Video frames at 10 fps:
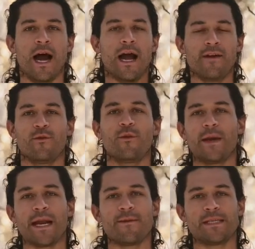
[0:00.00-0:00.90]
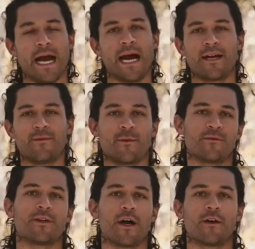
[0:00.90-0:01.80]
Hi everyone, my name is Adam. I'm a
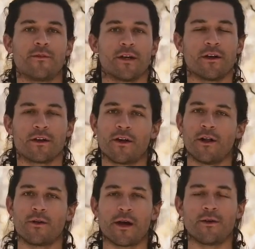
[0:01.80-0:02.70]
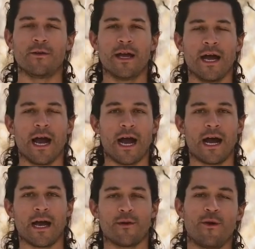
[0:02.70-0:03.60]
photographer here in Colorado.
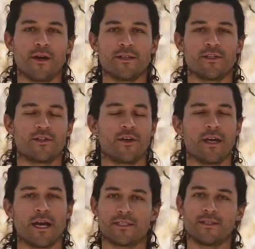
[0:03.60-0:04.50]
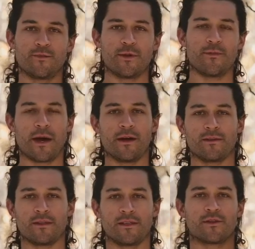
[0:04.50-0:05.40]
I wanted to show you guys a little bit
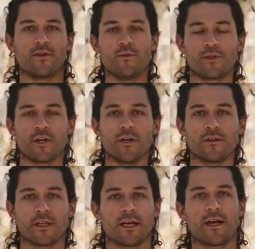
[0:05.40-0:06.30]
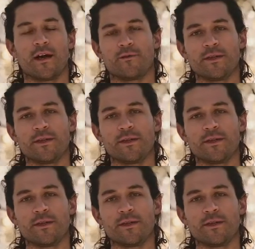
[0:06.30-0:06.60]
about this koup shirt that I got